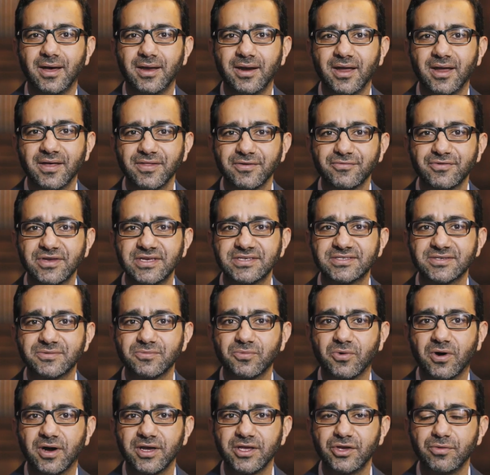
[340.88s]
Another
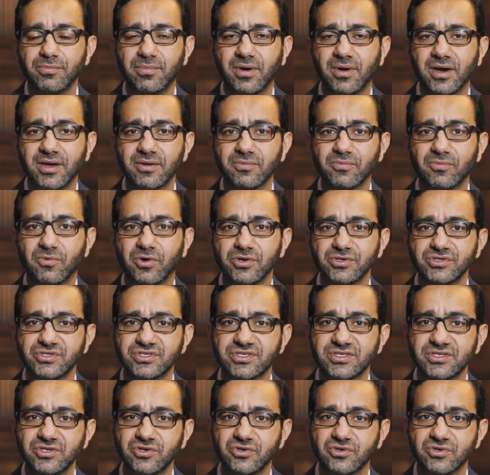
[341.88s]
reason why you might
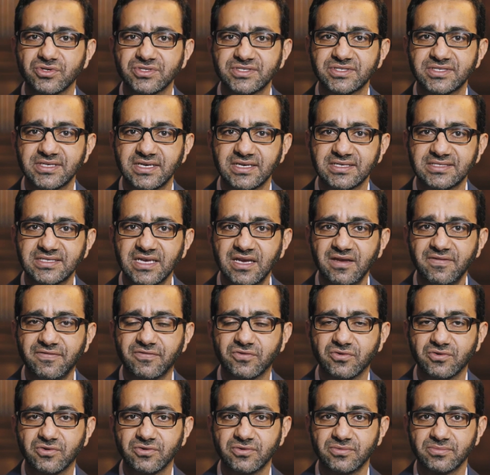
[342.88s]
want your
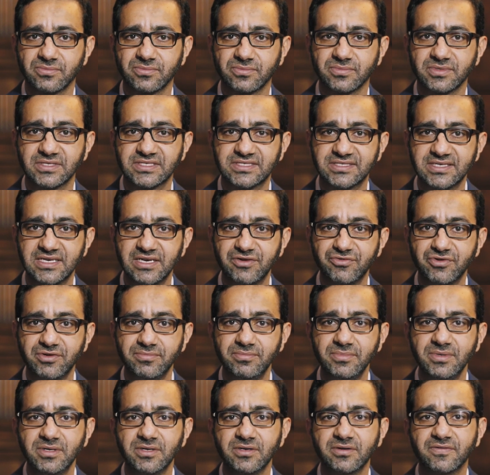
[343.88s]
CSF or
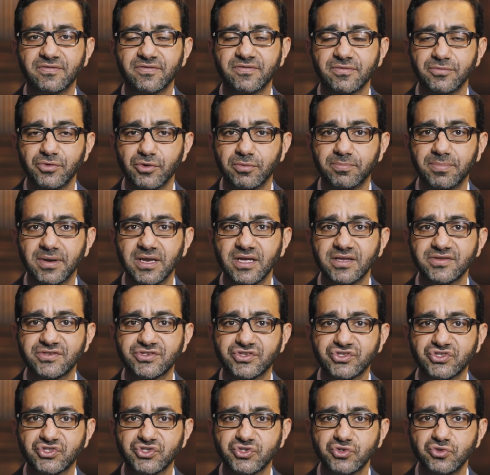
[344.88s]
serum from your blood
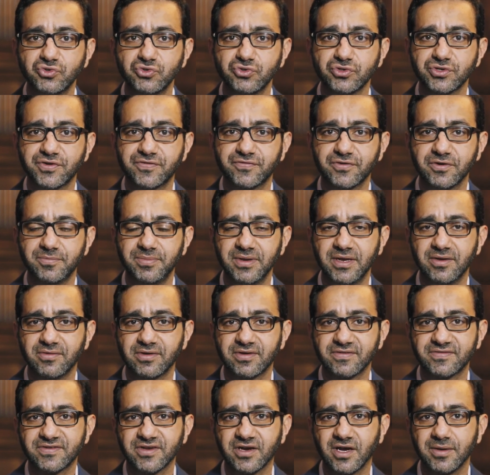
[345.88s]
stored for a
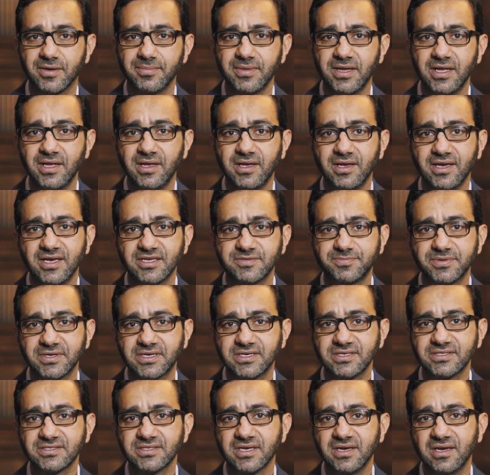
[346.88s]
period of time is
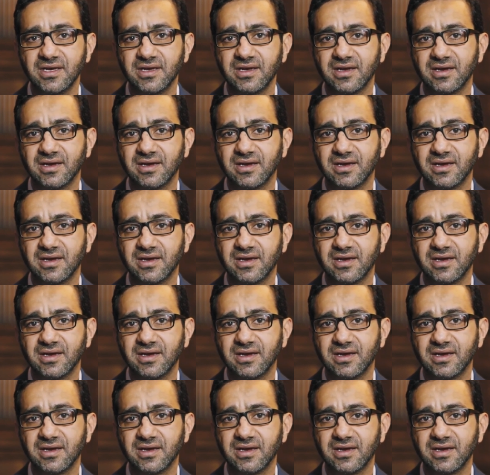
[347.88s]
because